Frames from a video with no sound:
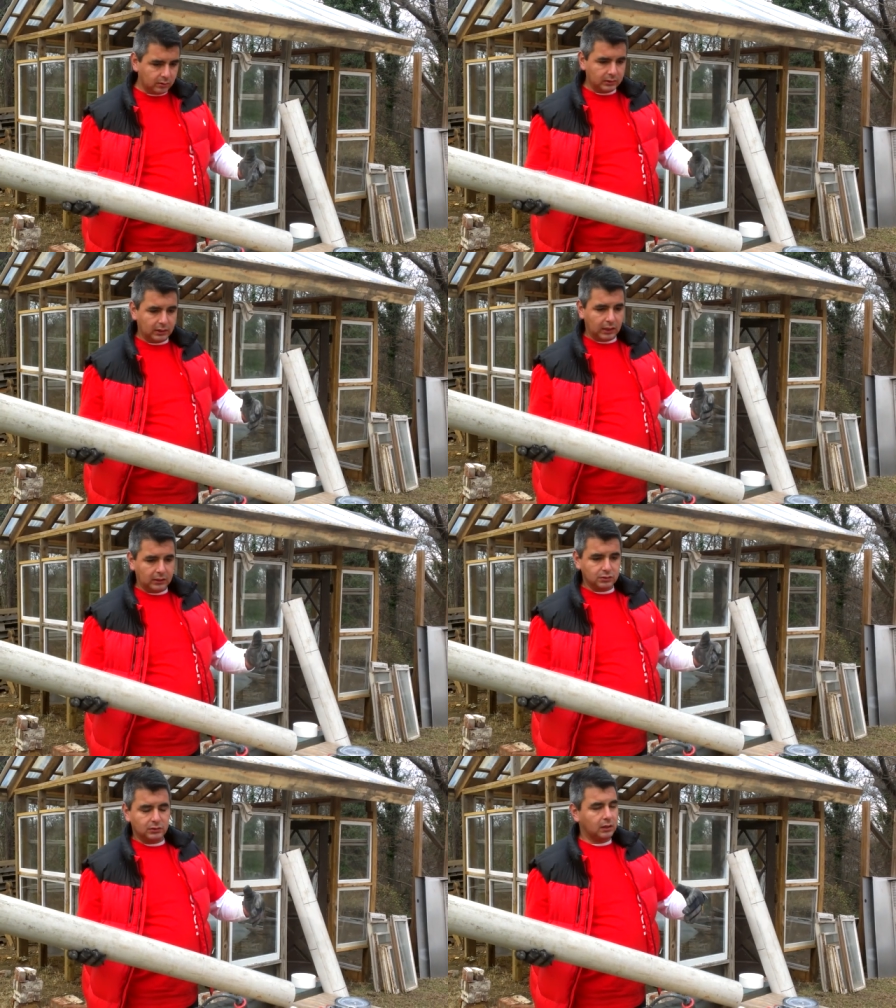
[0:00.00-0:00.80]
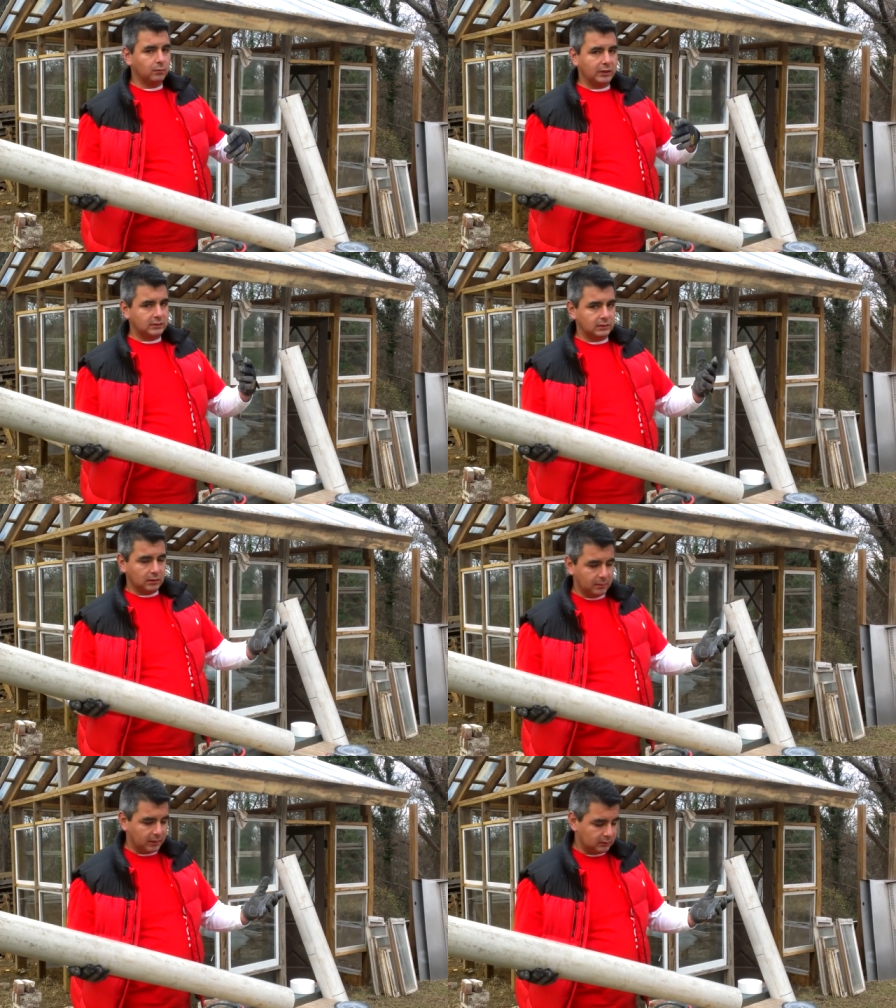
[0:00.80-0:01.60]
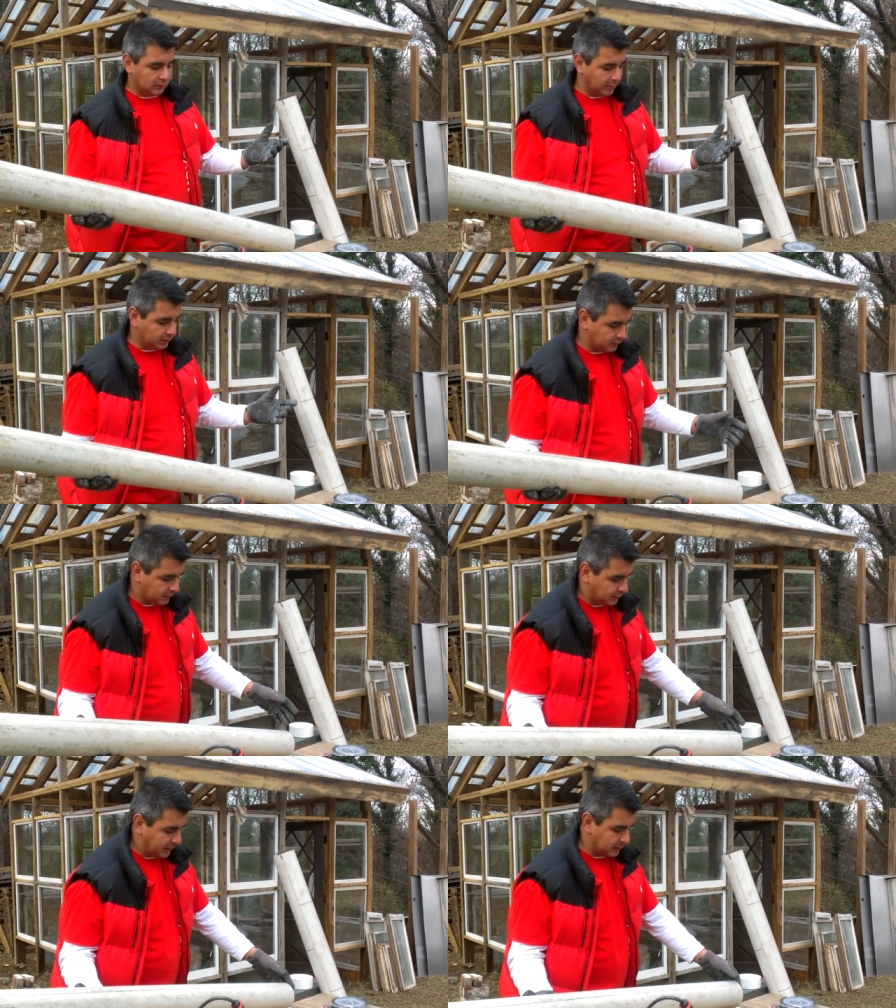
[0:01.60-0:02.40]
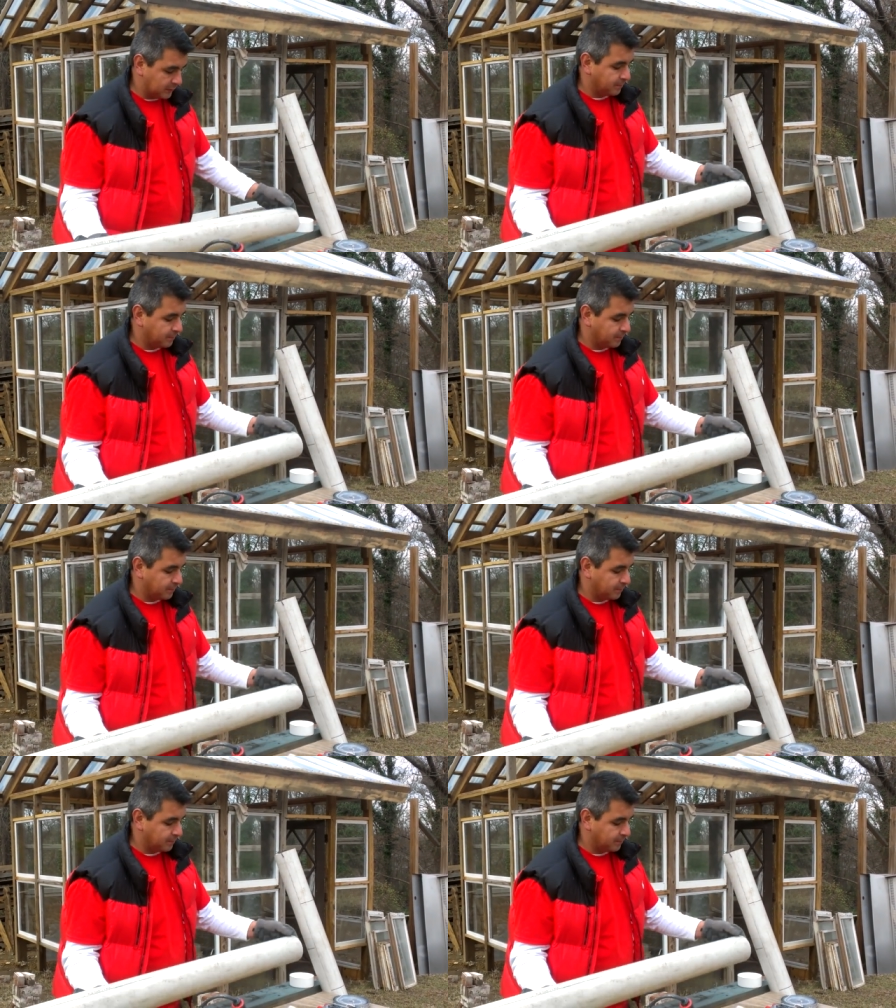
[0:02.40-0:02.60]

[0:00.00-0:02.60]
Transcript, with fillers: and, and you're not wasting the, the much of the space.